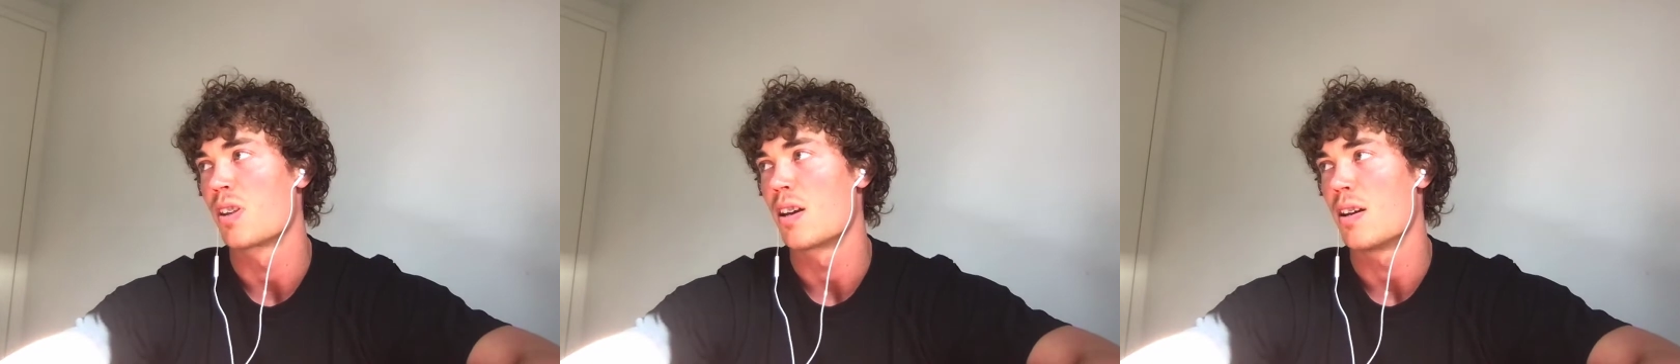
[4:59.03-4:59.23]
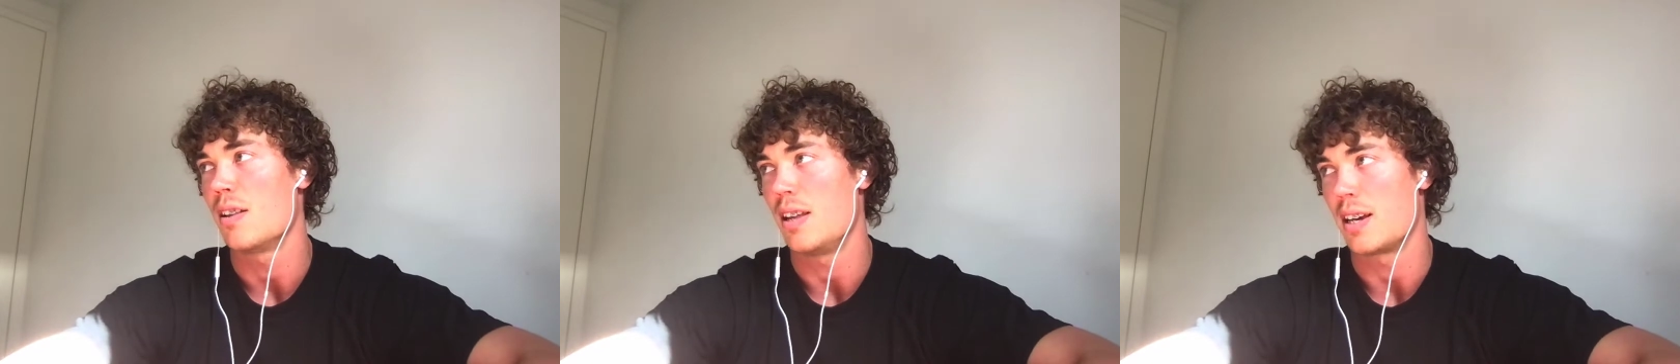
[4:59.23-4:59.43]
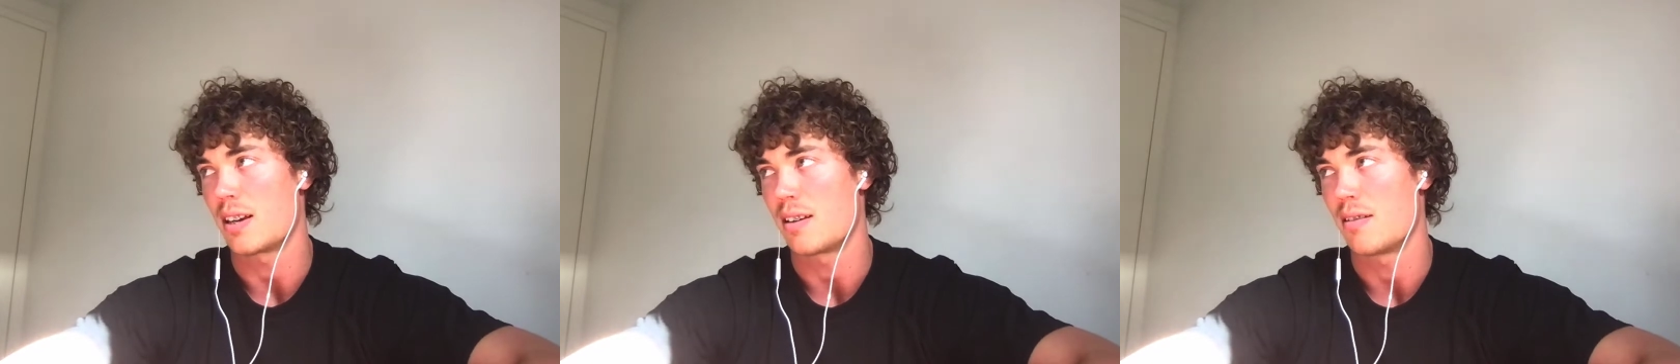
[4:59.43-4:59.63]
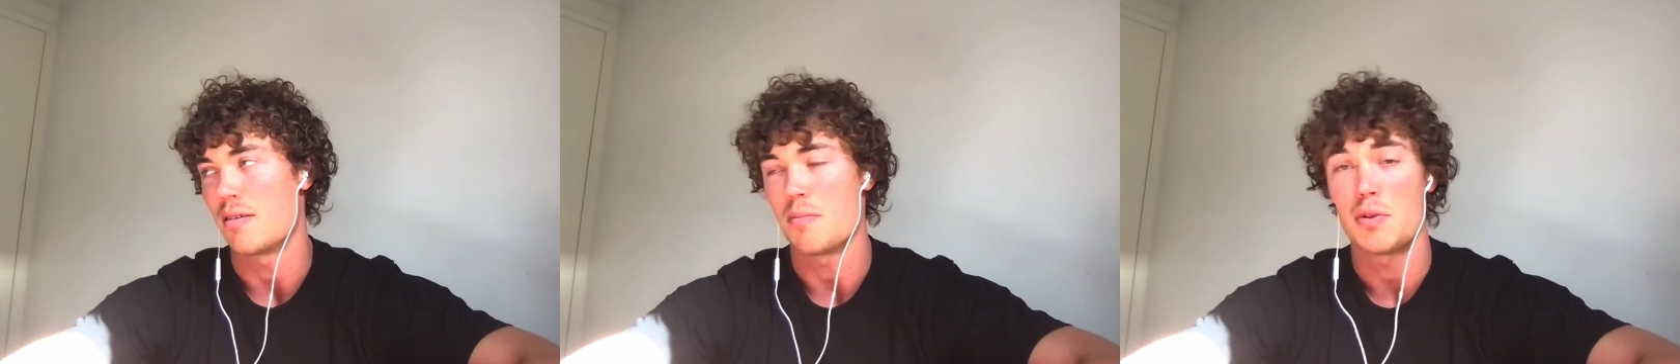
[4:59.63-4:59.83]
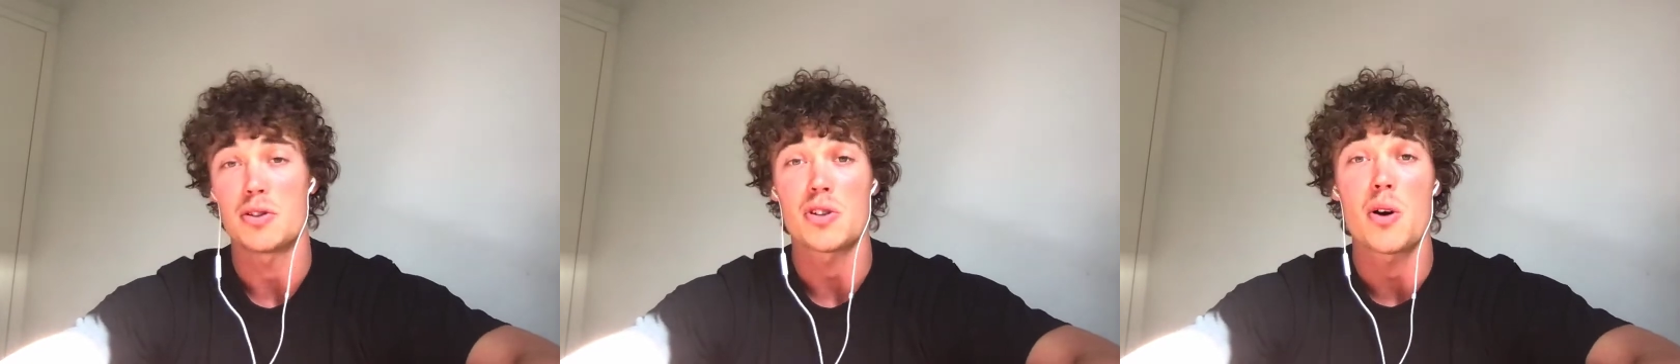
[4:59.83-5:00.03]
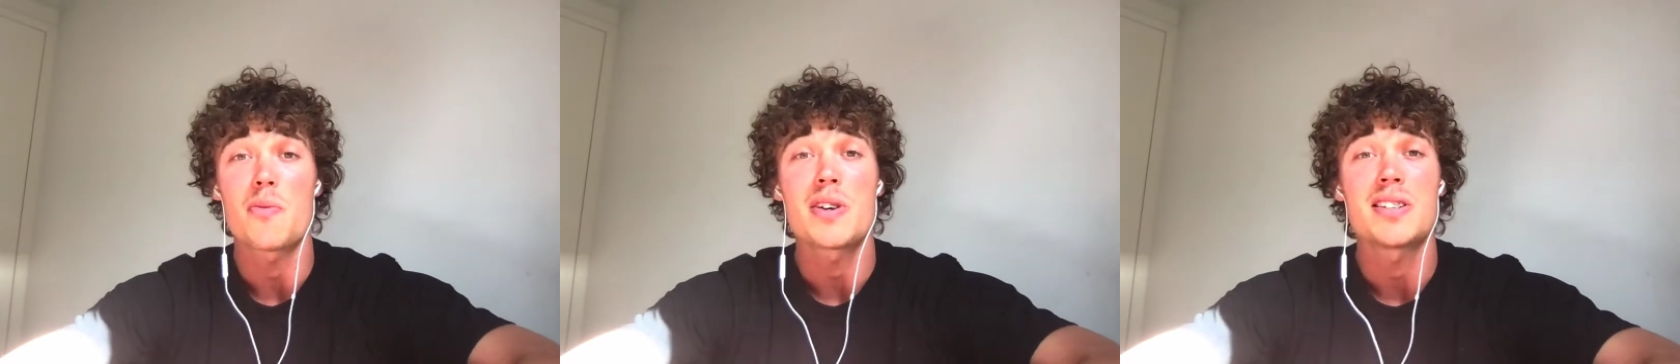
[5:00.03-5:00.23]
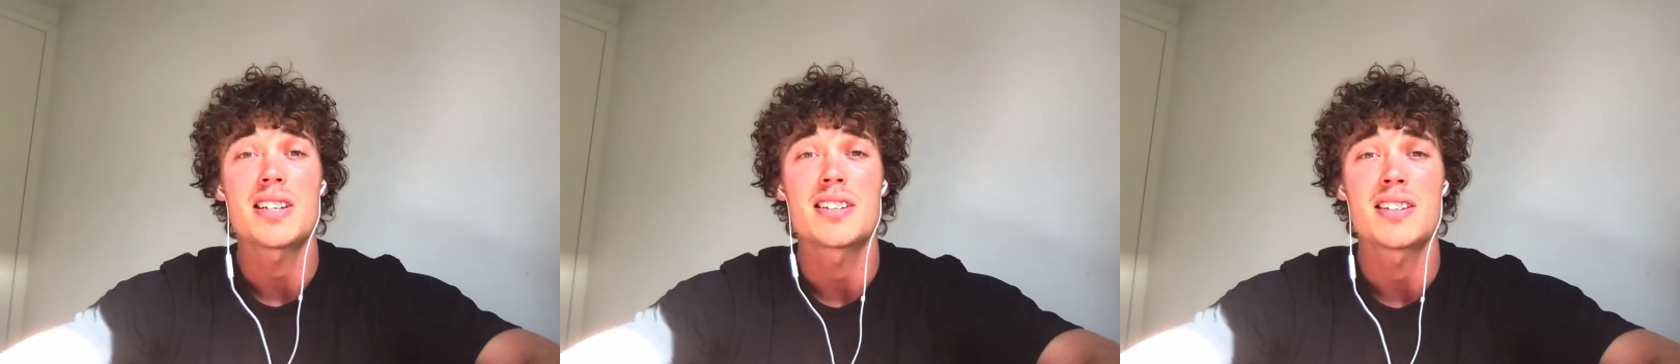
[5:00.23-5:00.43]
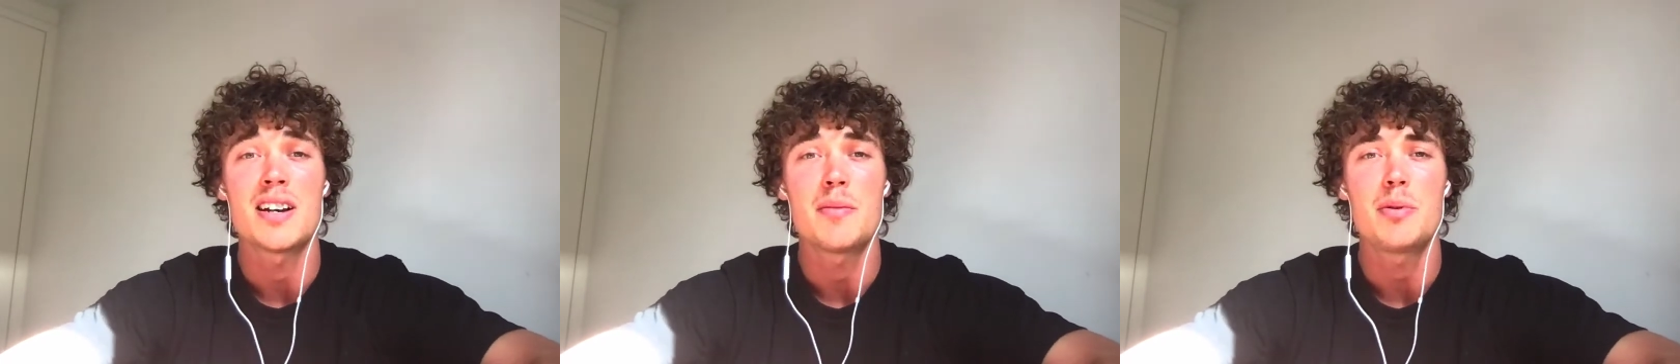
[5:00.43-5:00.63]
Like the most obvious
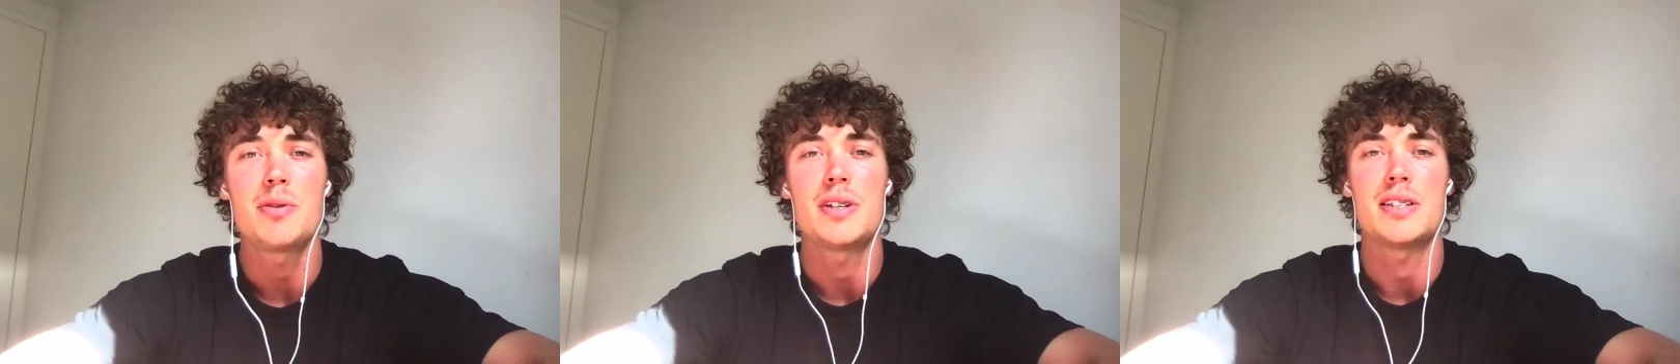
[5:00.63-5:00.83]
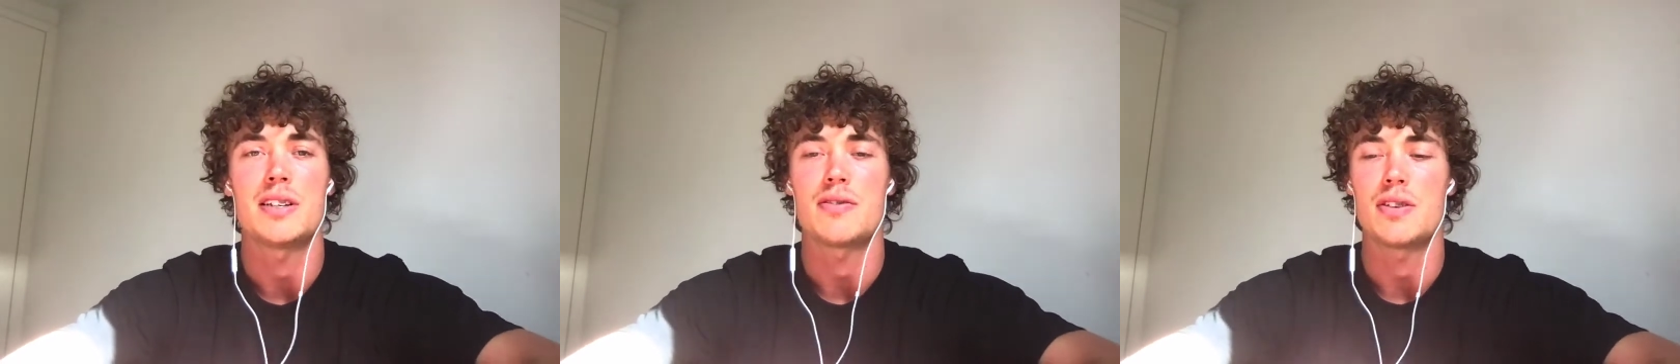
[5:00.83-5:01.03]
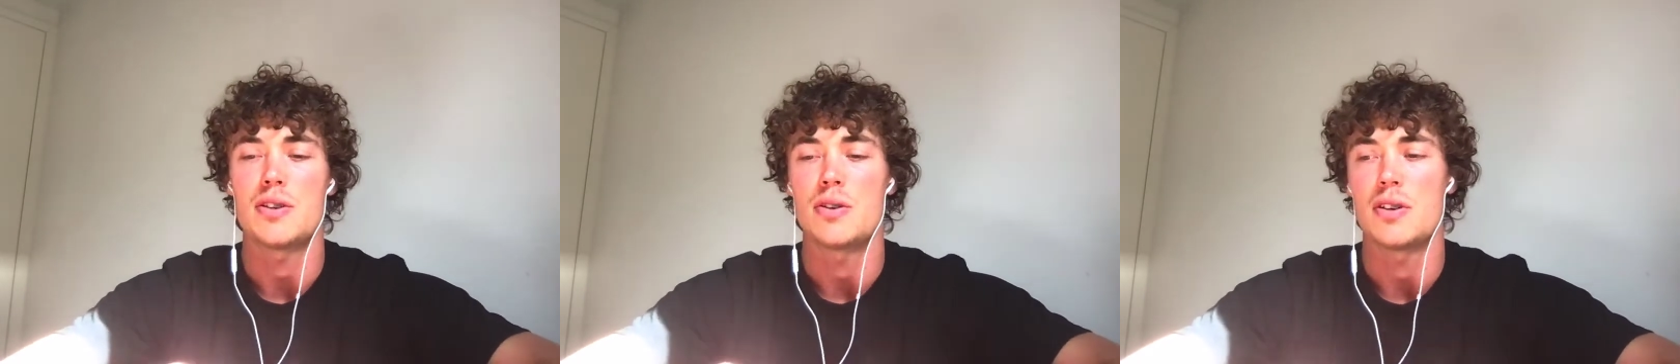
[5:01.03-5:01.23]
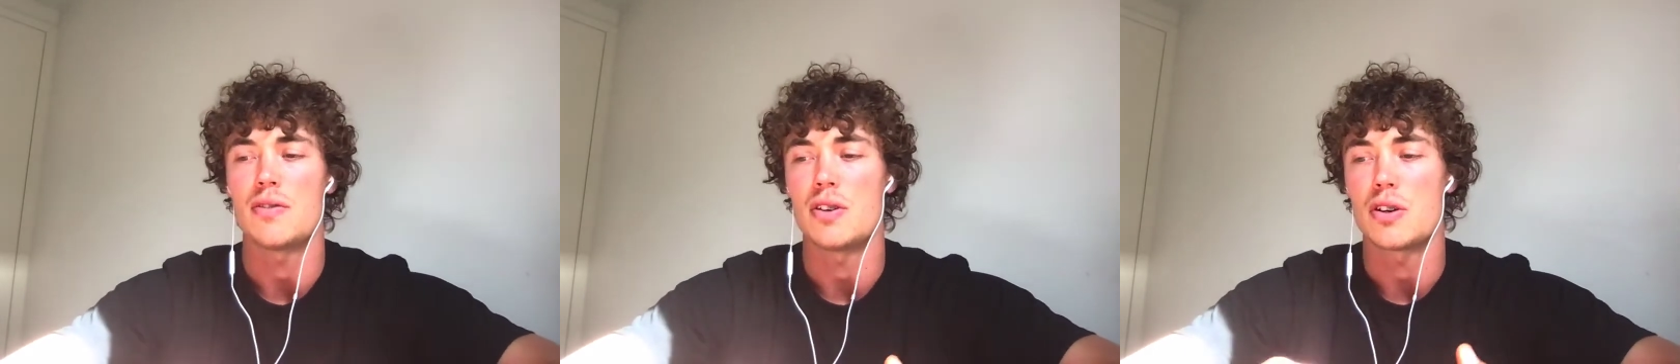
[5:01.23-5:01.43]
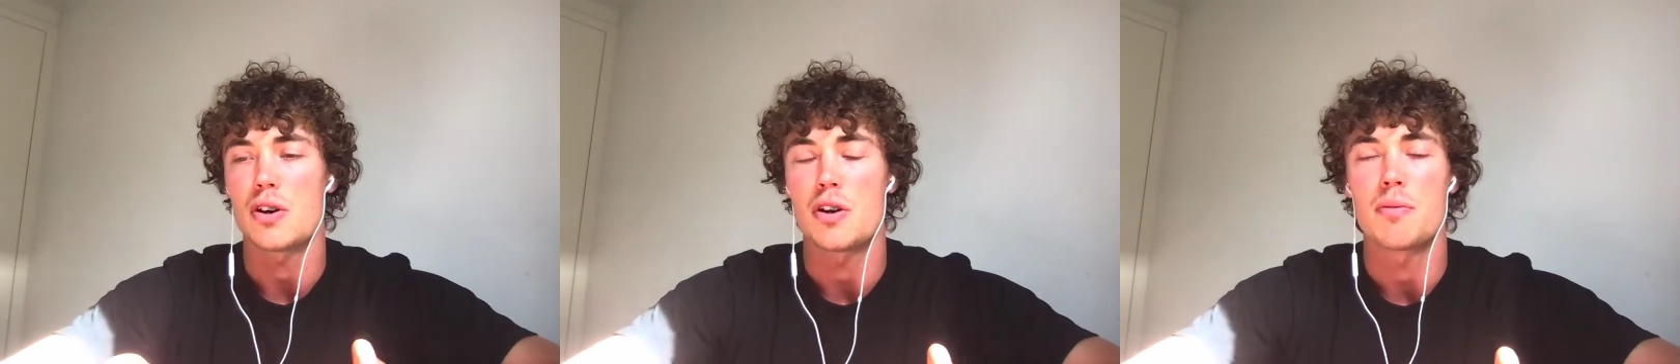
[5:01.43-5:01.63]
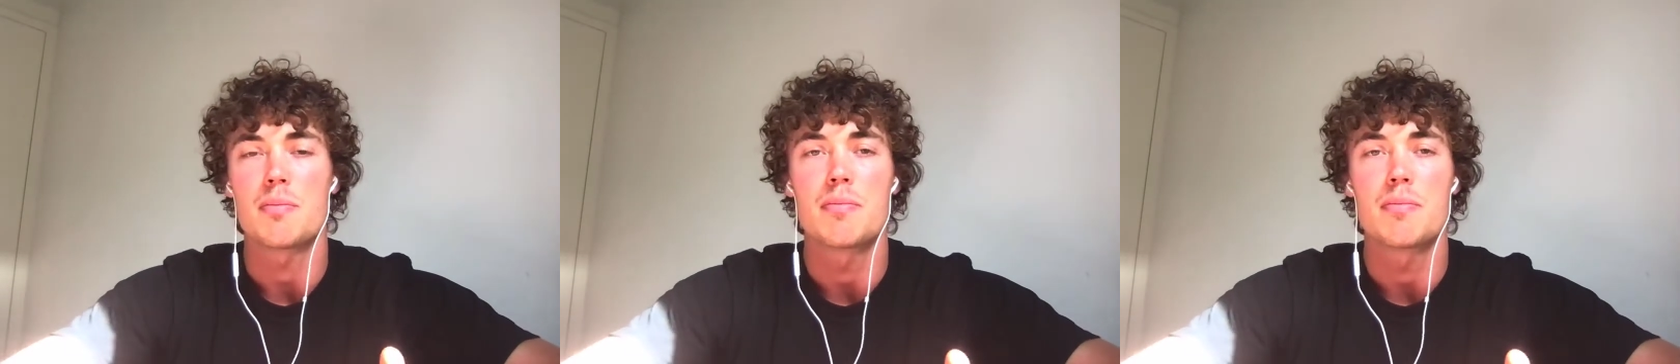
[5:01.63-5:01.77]
example is if you go